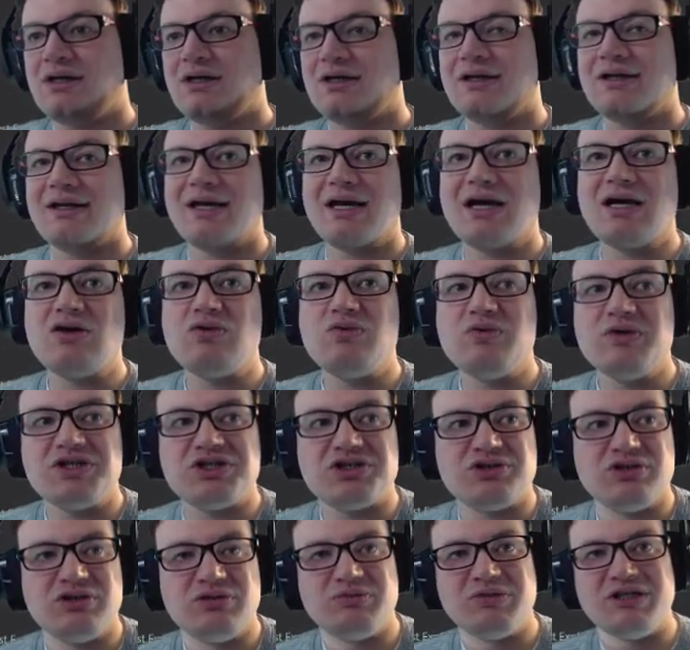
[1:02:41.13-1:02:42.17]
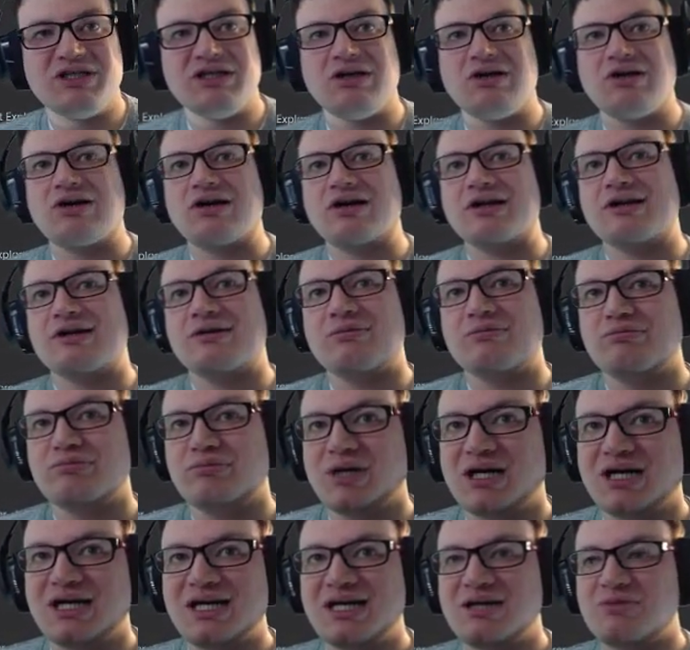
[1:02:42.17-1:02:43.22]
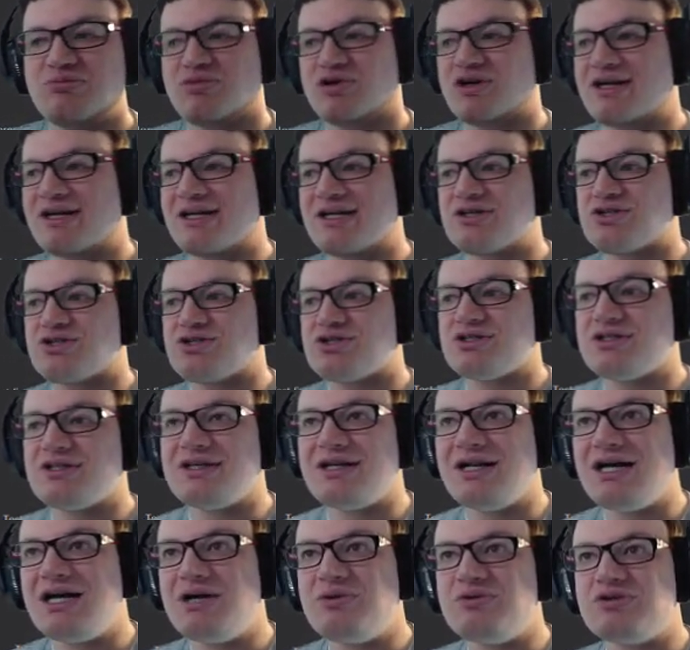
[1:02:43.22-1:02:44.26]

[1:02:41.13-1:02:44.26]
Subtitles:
Now we should be on my branch that I